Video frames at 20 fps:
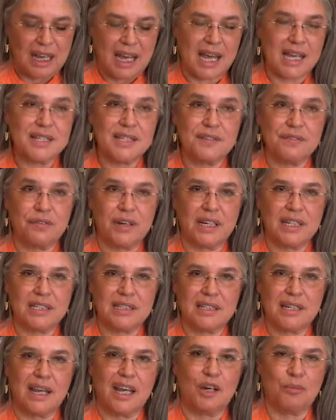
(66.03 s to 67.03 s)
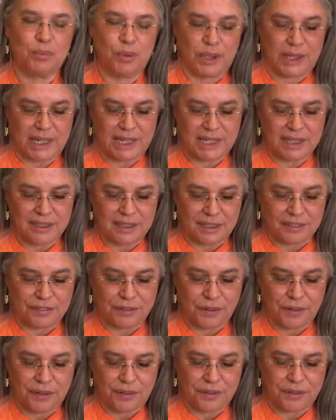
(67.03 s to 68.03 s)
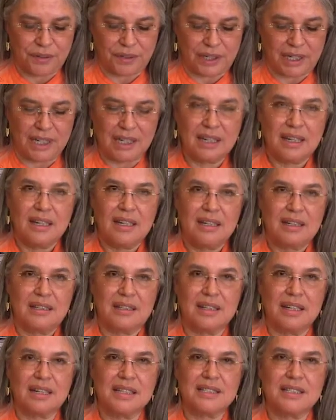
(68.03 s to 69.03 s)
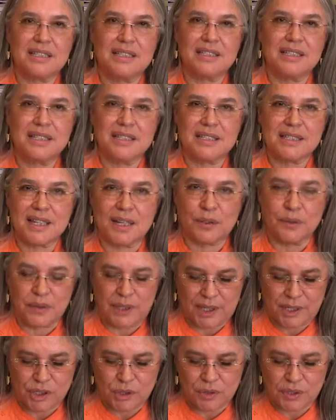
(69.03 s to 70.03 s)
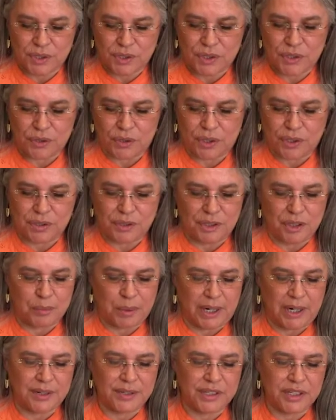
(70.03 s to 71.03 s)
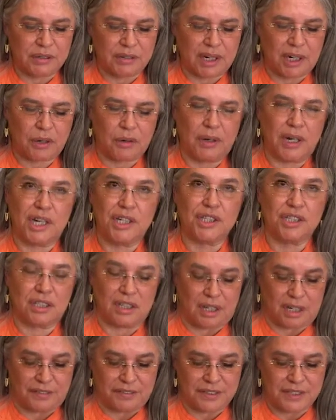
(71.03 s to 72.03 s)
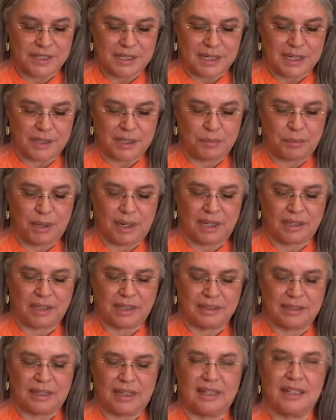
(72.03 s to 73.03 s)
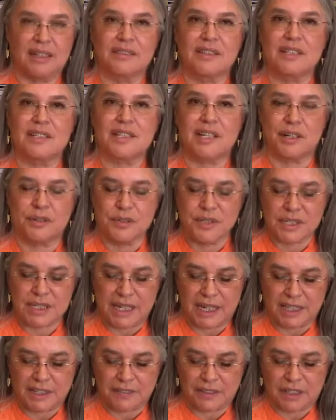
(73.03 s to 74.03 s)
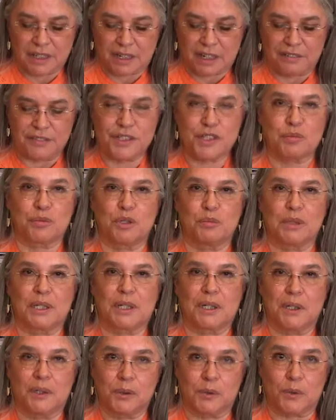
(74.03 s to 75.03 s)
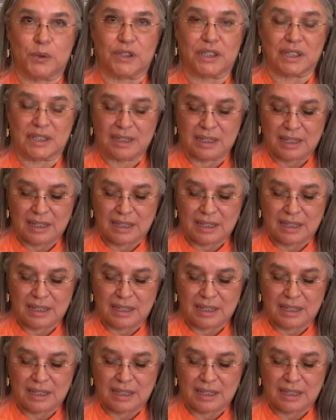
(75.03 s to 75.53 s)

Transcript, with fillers: As of Wednesday, April 8th at 4.30, the existing south entrance door to the Parks and Recreation Office and the parking lot on the south side of the office will be closed.